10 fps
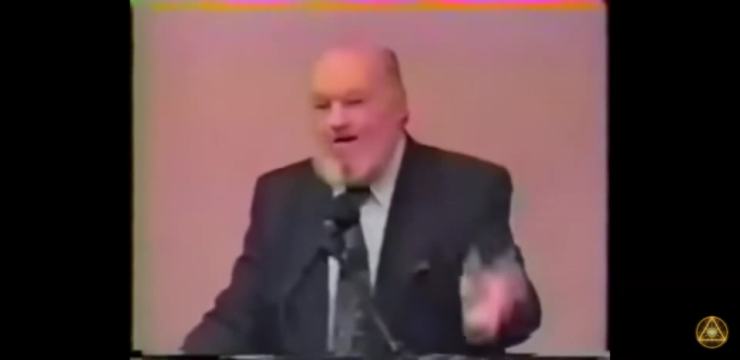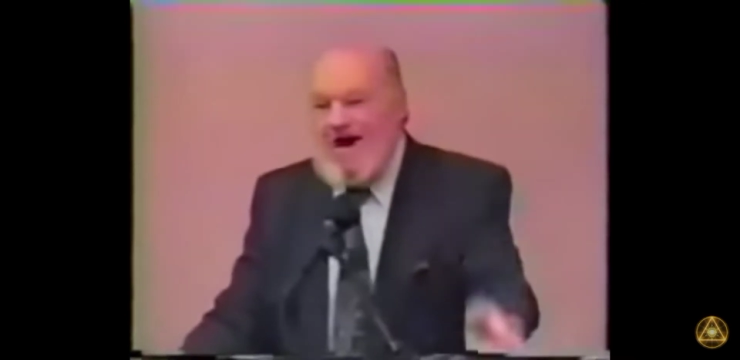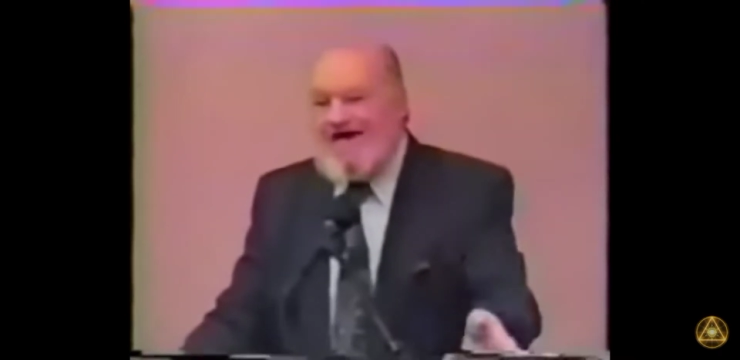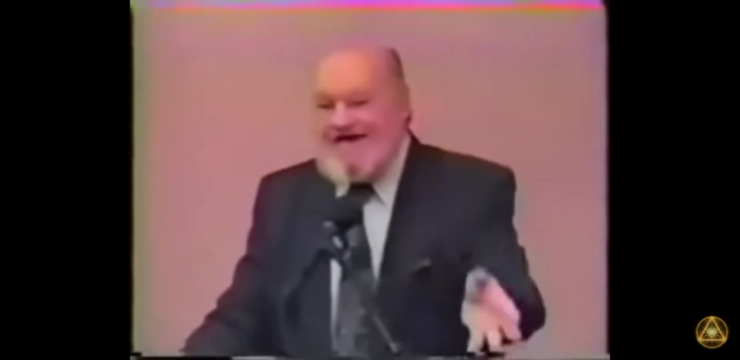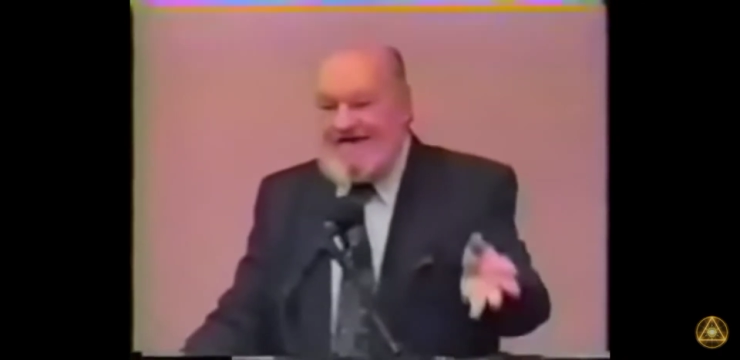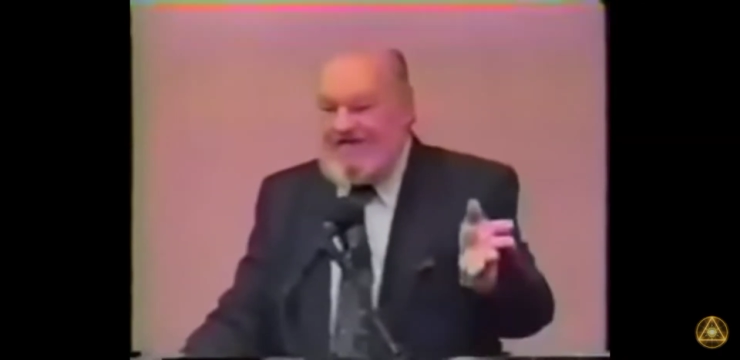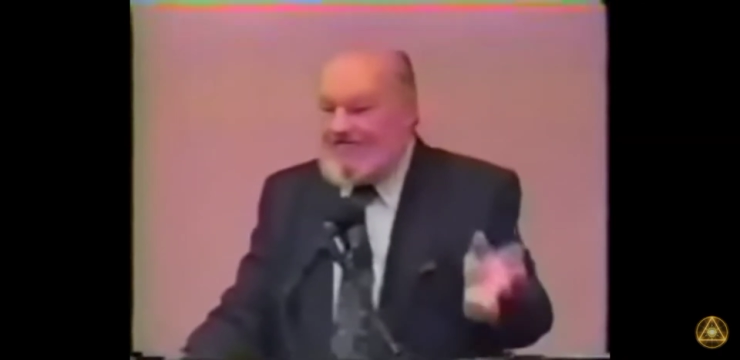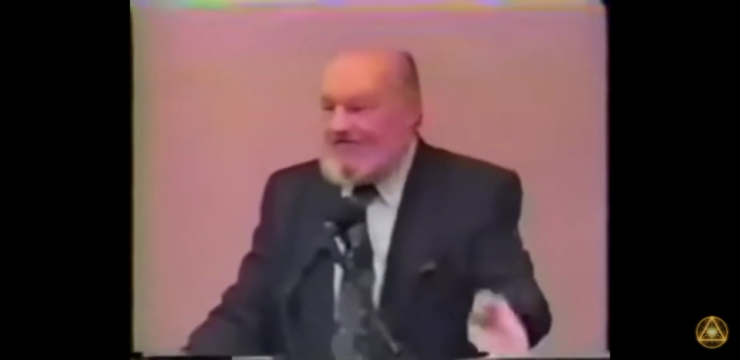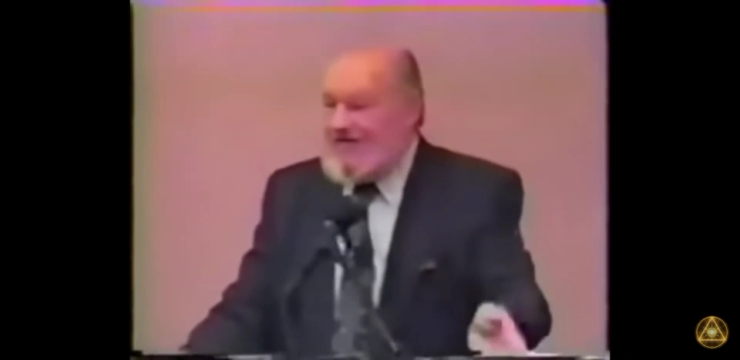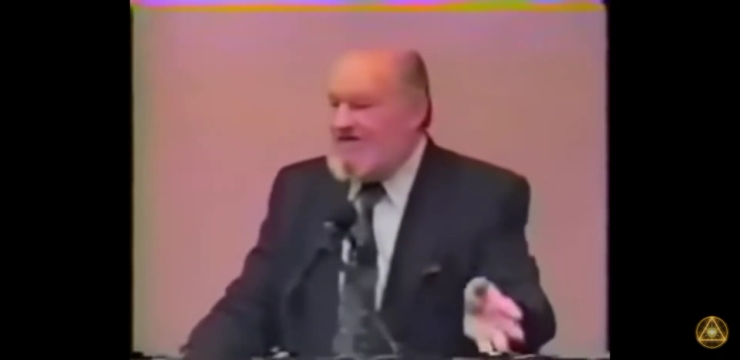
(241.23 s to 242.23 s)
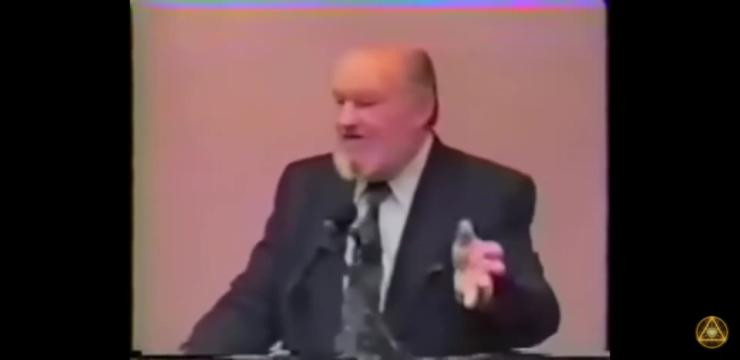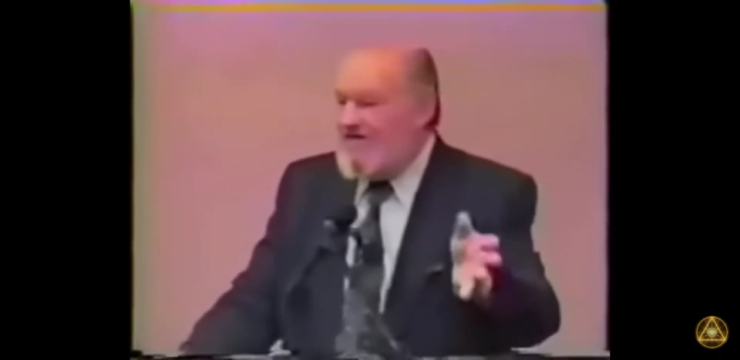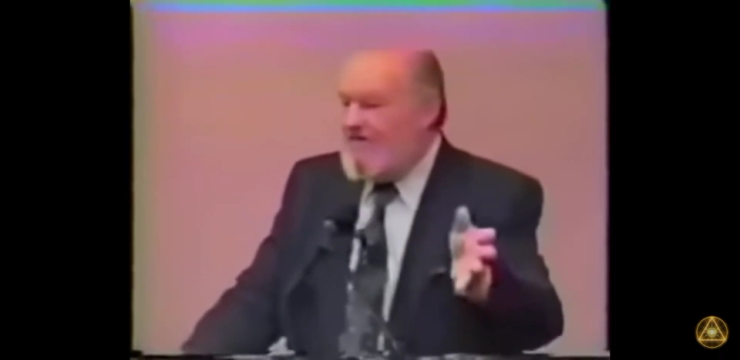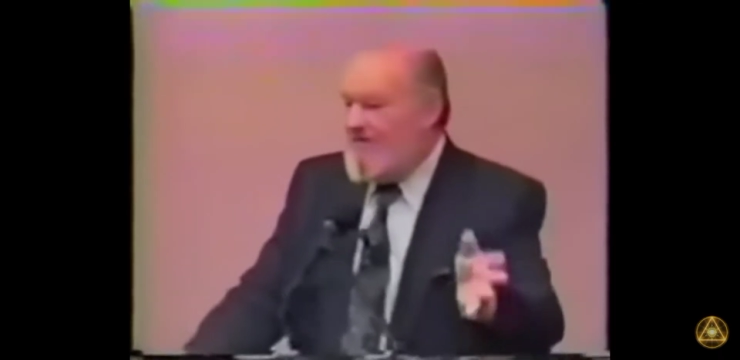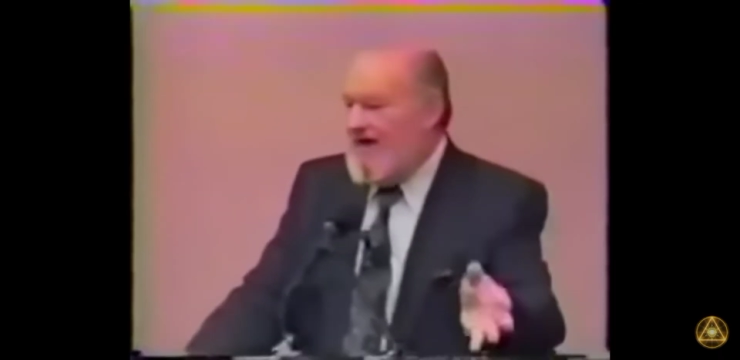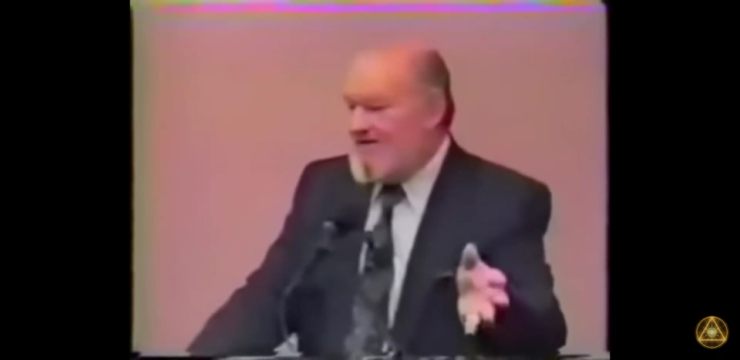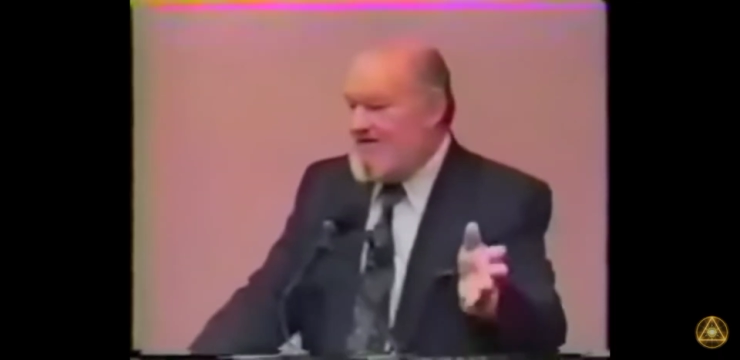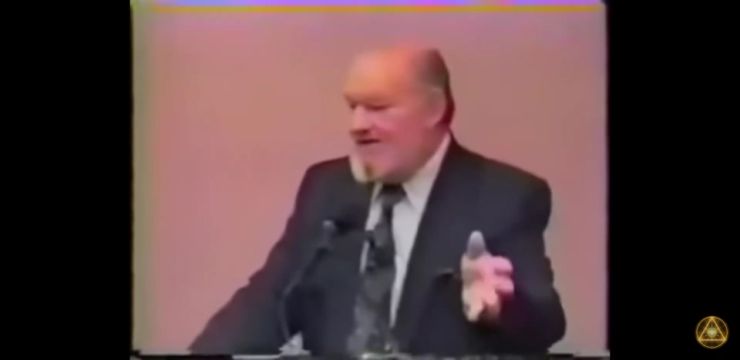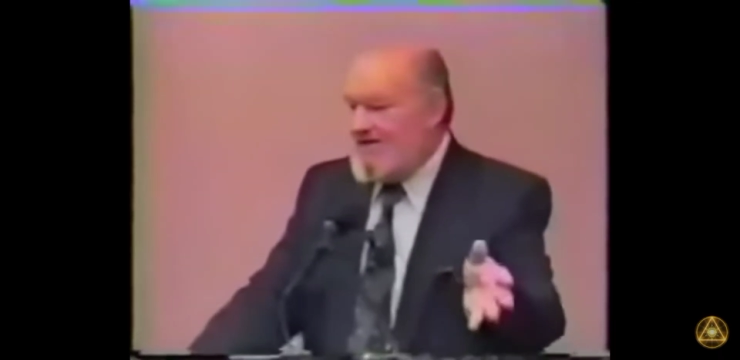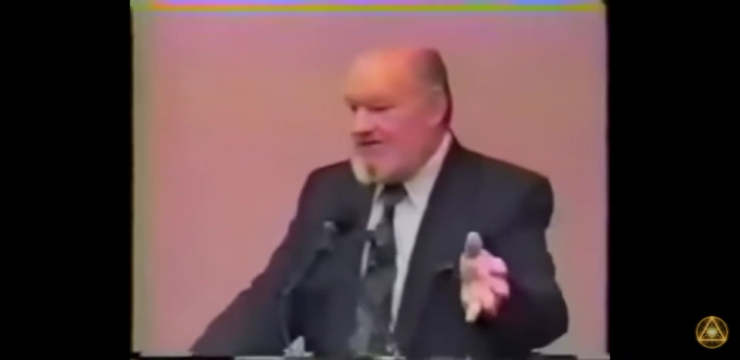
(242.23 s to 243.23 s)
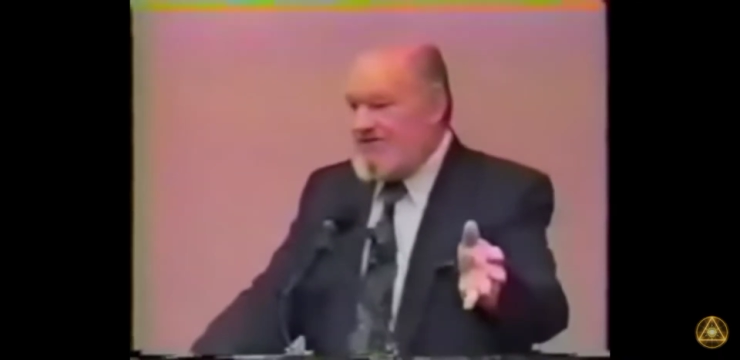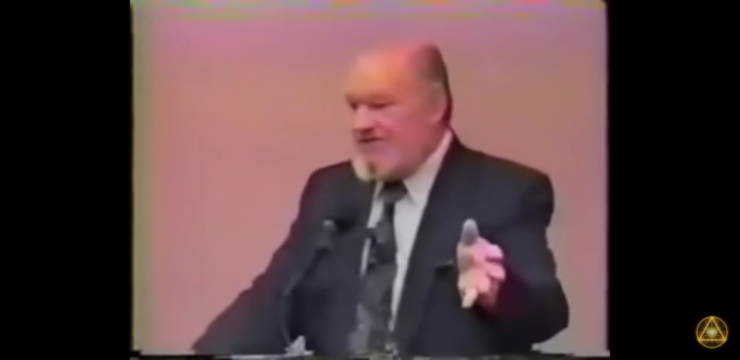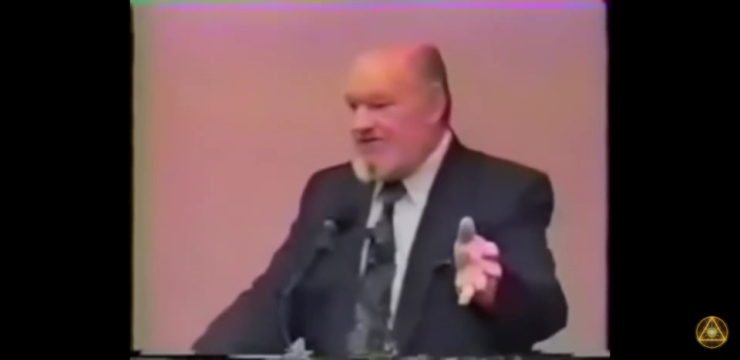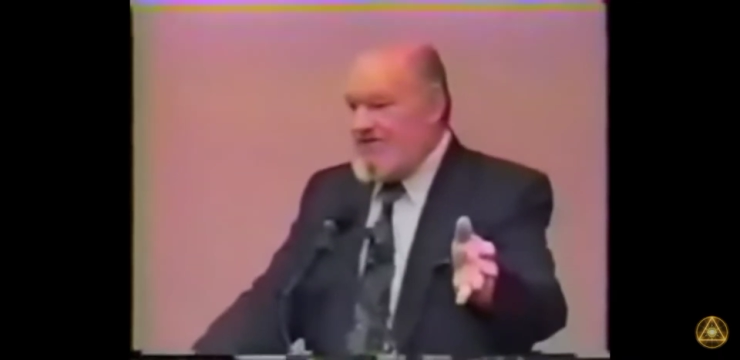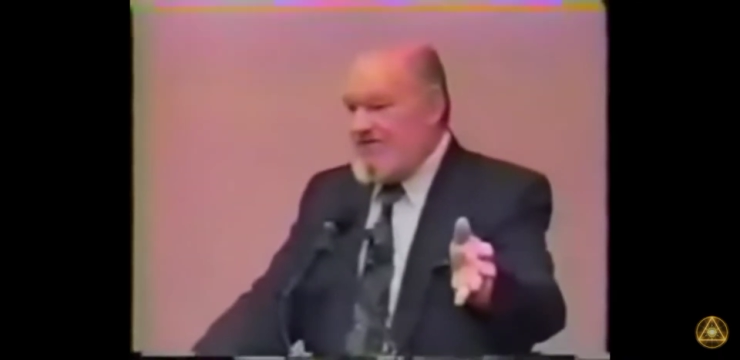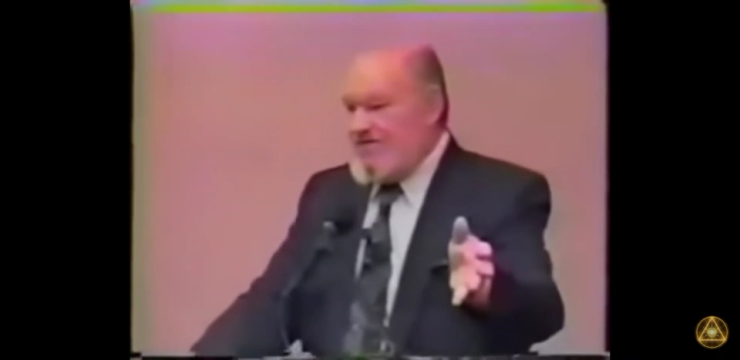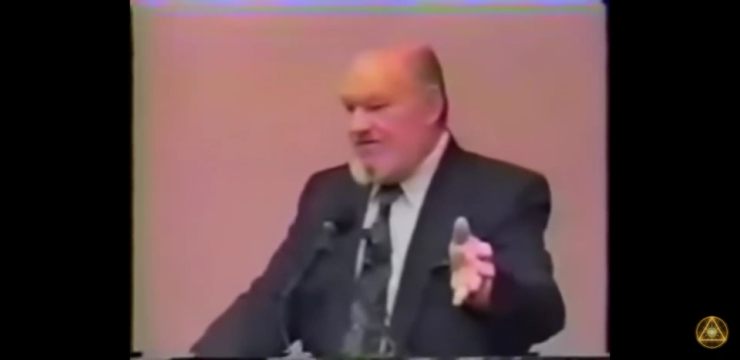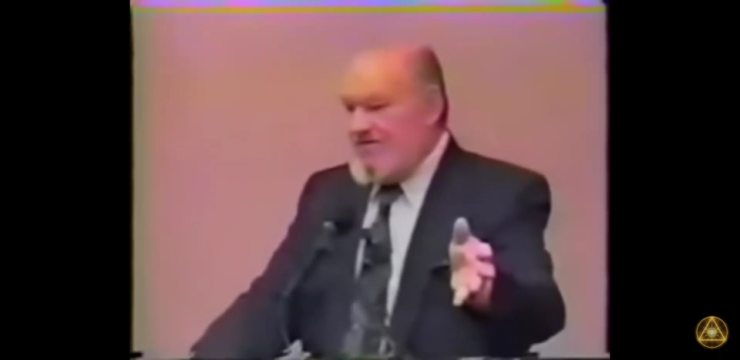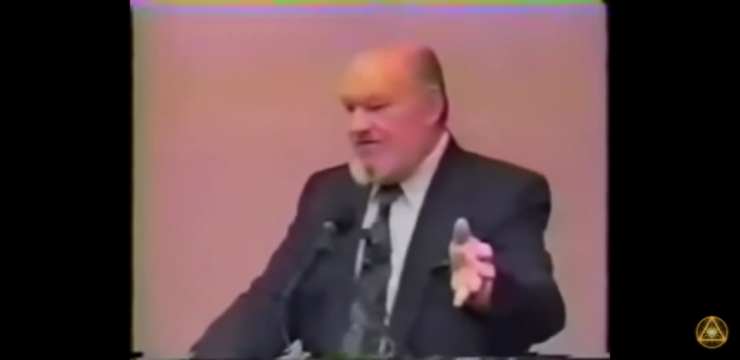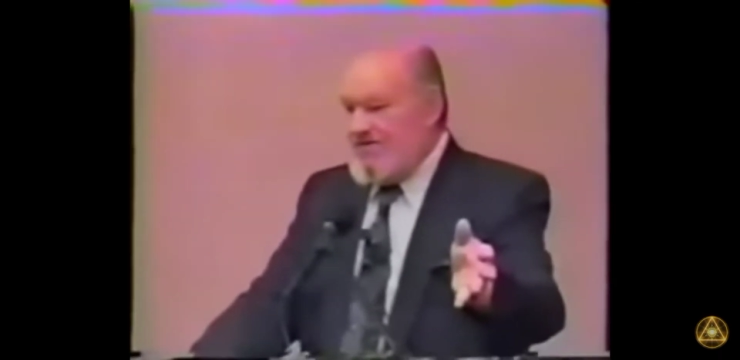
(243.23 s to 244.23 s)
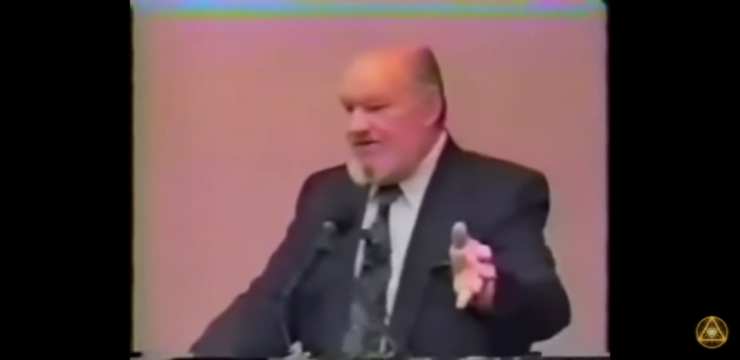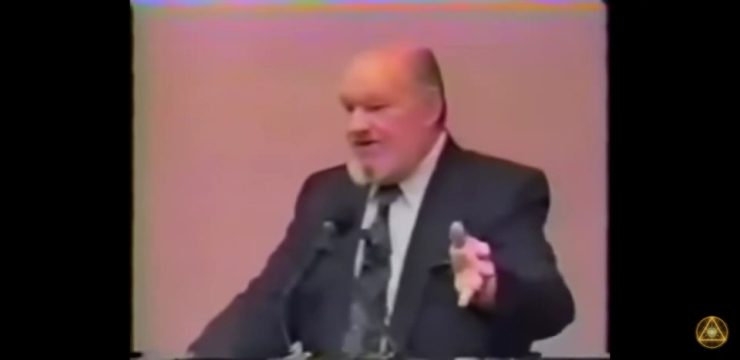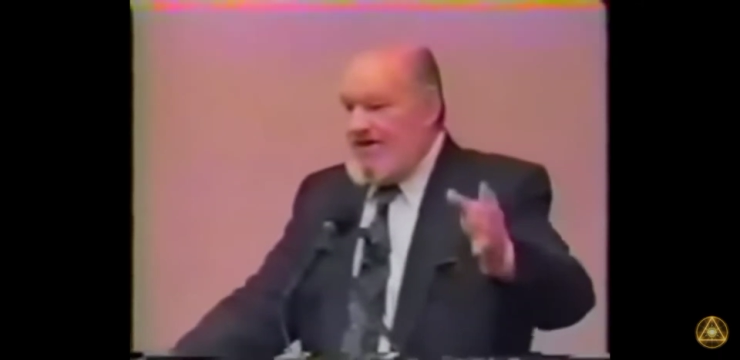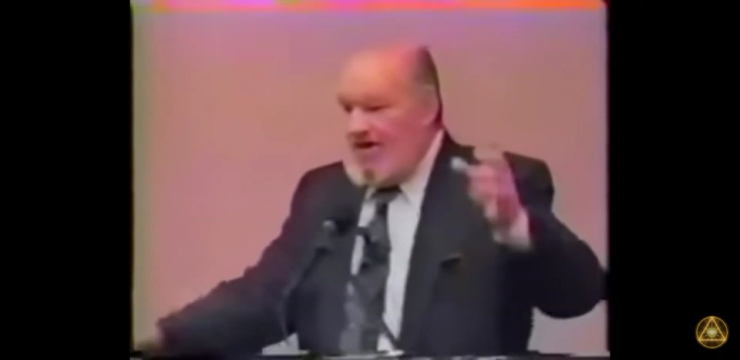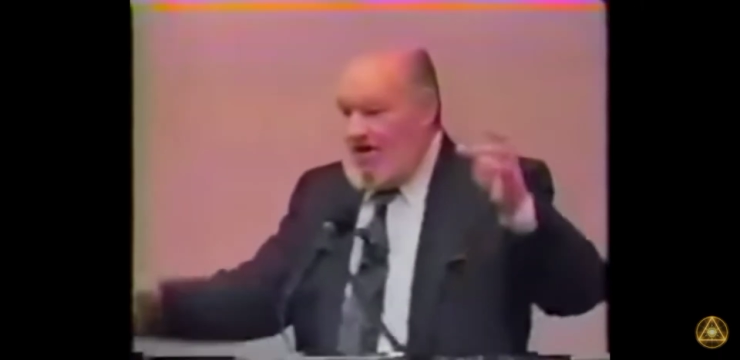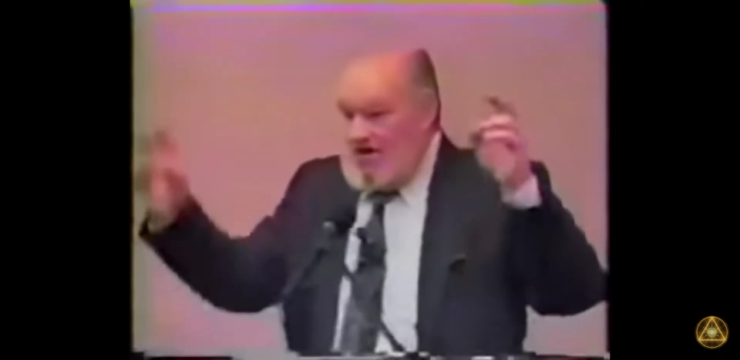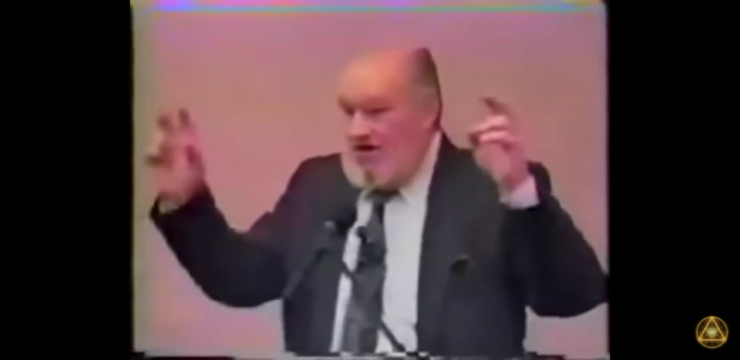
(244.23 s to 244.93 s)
binding effect on the politicians that are